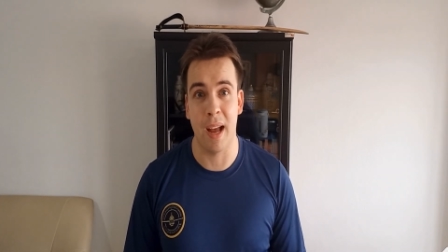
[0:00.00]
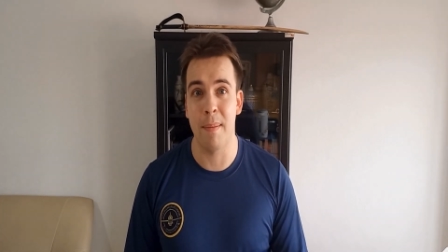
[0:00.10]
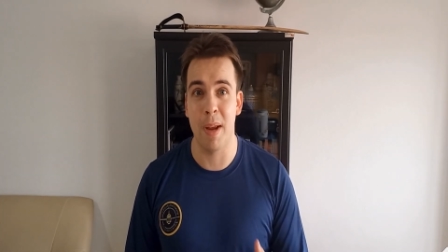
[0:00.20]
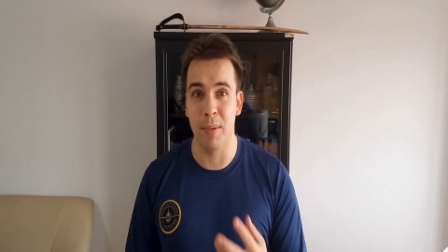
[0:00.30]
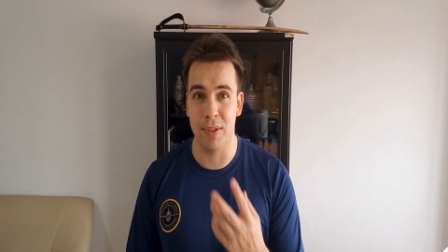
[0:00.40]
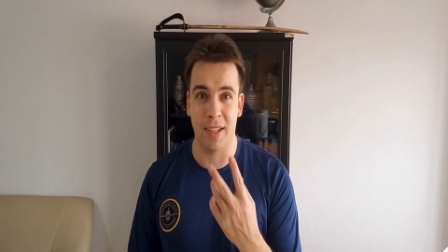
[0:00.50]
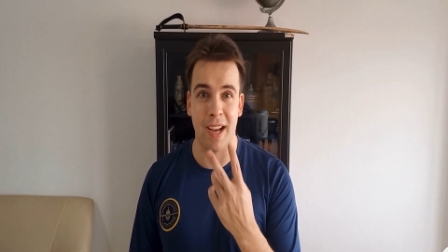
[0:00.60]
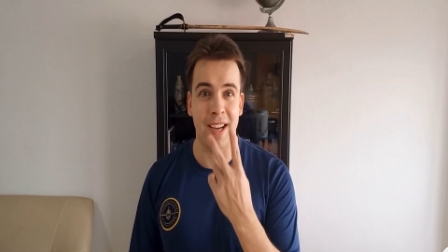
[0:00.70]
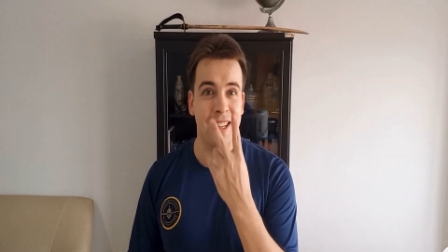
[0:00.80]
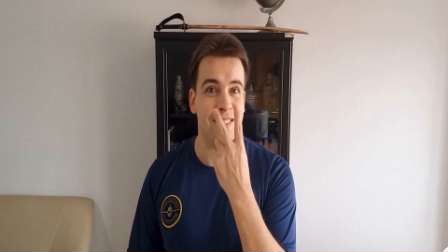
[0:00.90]
I'm able to
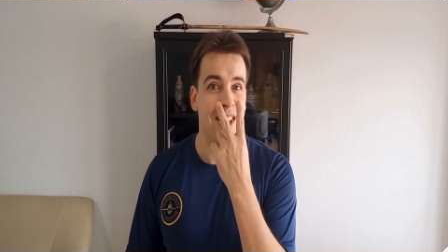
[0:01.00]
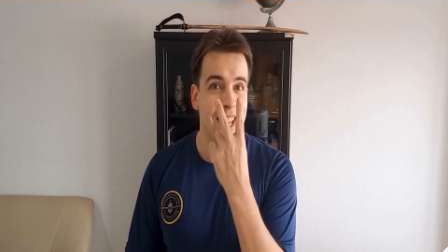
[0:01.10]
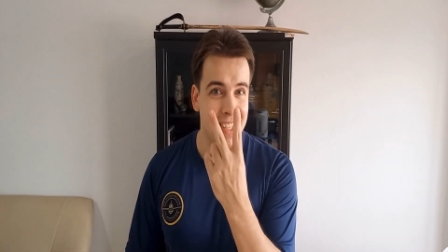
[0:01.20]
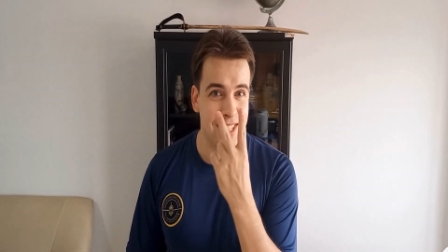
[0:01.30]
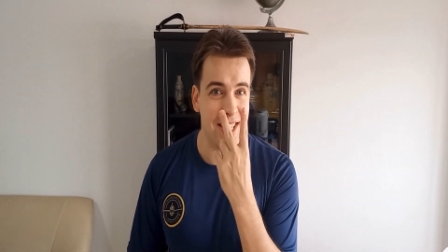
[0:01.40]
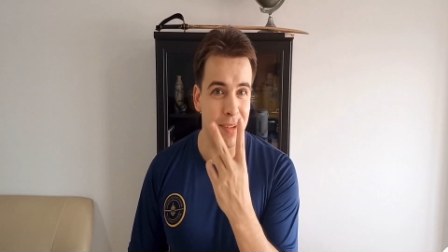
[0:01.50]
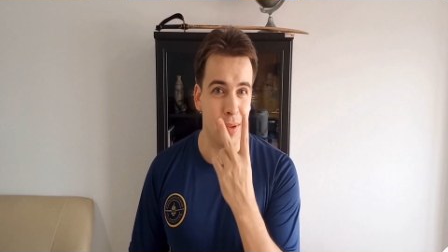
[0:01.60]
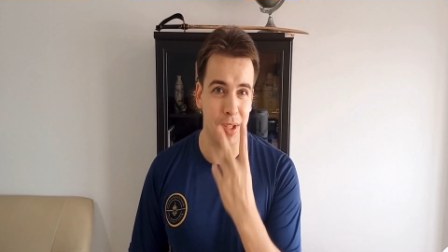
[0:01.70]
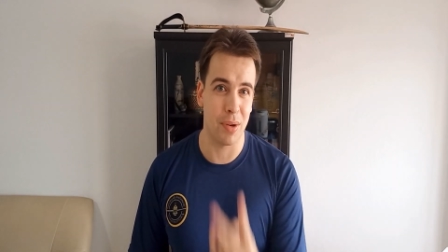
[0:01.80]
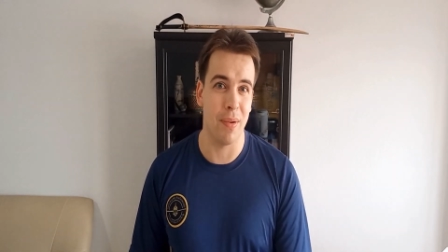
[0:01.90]
kind of see
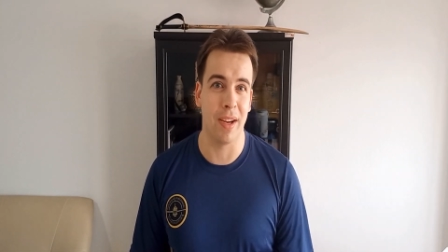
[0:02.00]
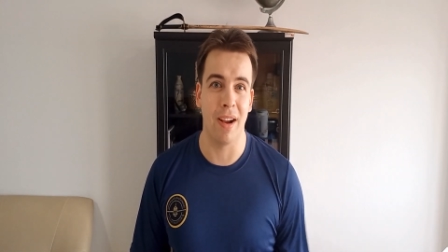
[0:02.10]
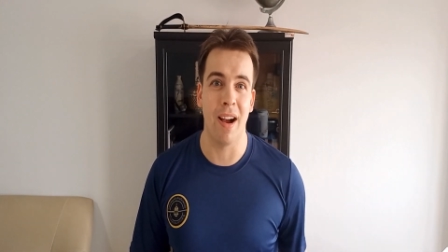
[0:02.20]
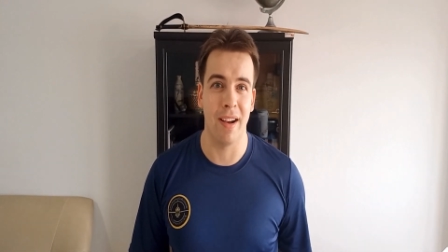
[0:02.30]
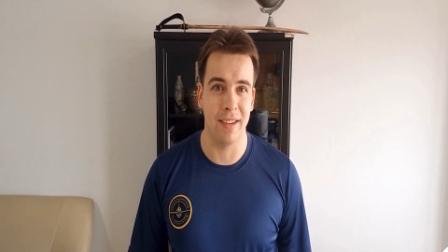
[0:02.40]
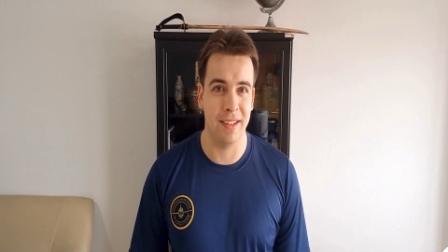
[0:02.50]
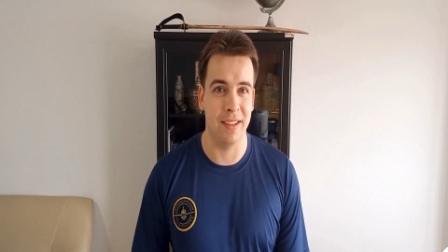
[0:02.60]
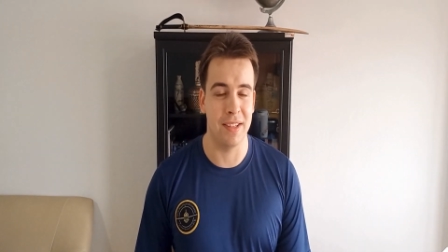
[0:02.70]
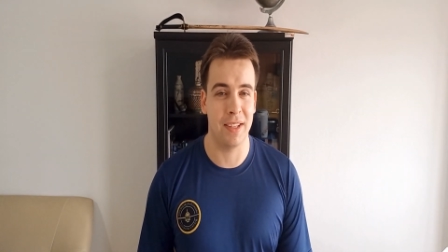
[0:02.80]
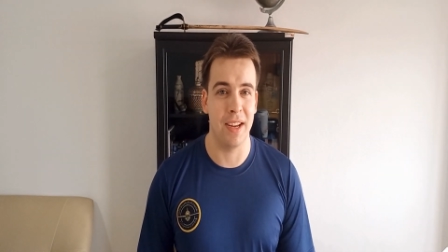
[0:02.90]
what's going on in
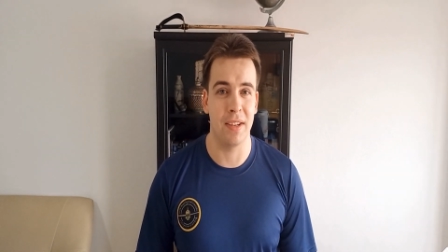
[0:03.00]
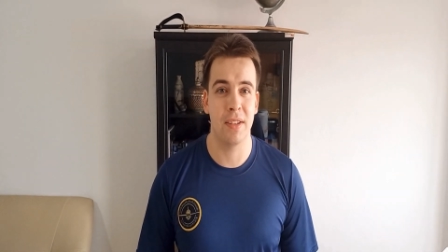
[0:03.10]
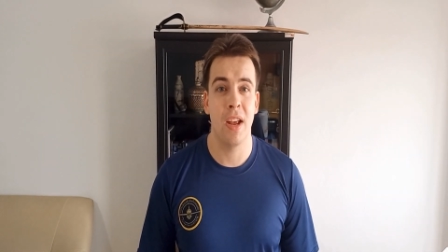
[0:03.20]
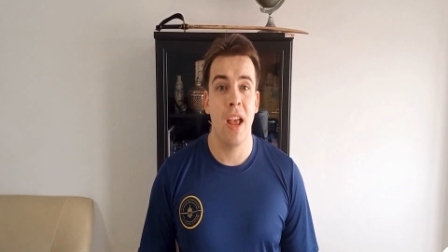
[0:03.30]
this case